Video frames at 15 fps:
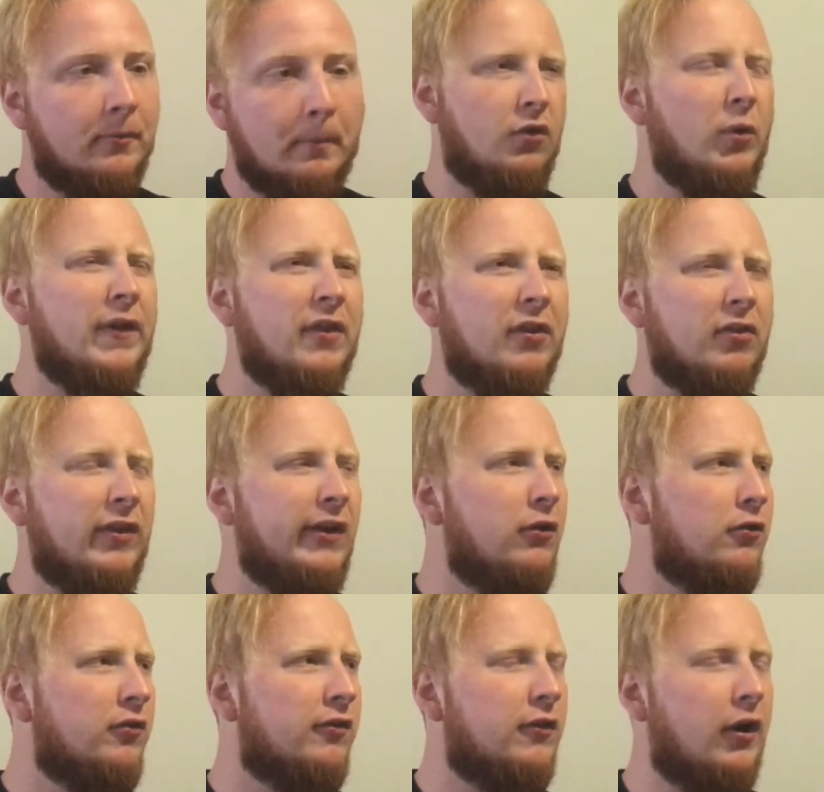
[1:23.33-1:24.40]
So when the
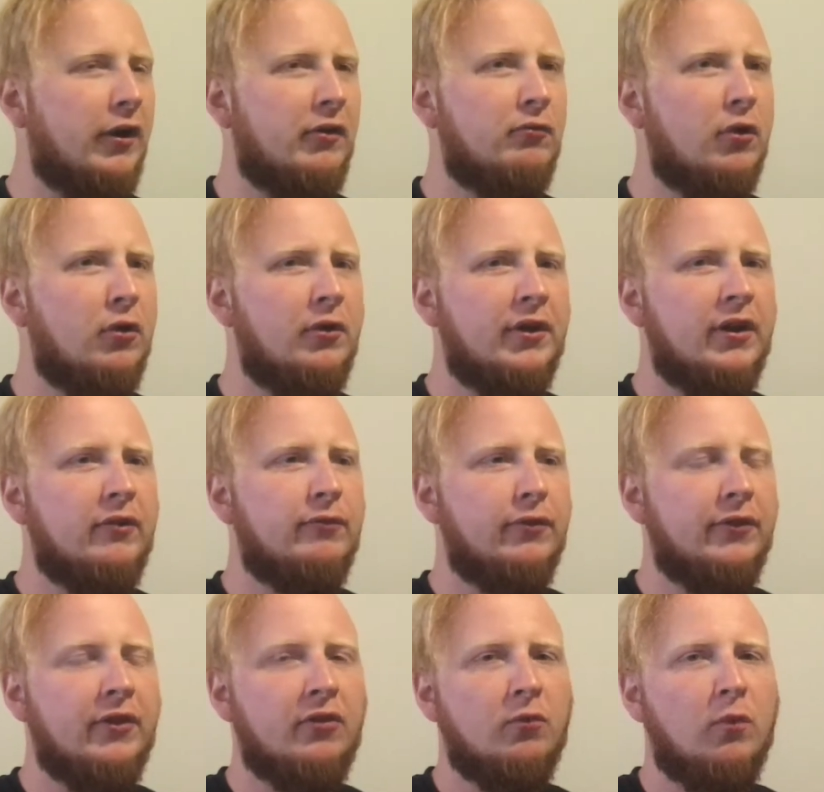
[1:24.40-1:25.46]
singles started rolling in for
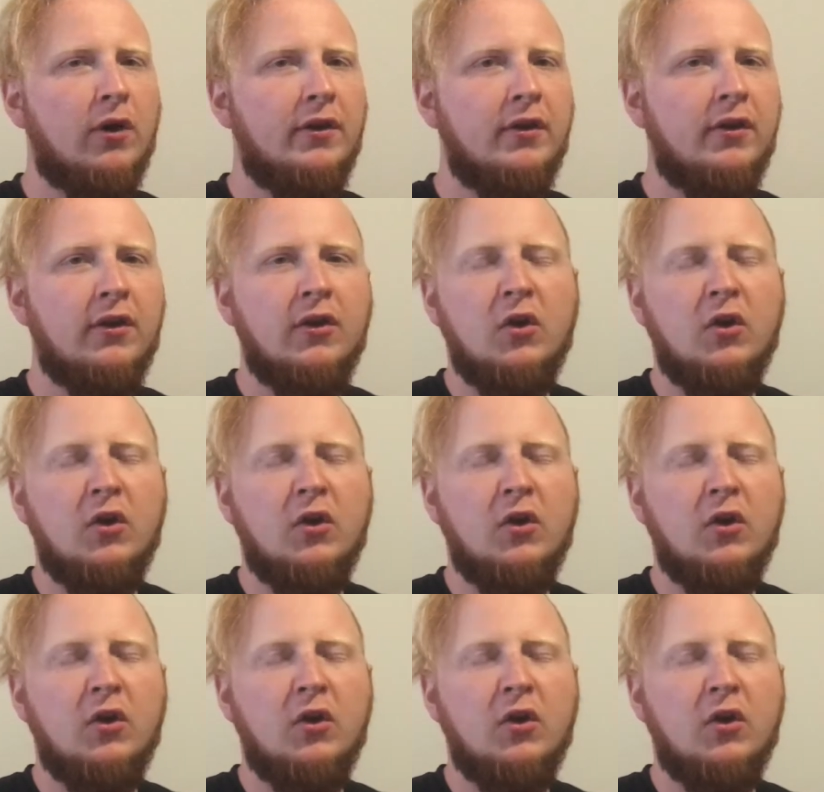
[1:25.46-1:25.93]
this one,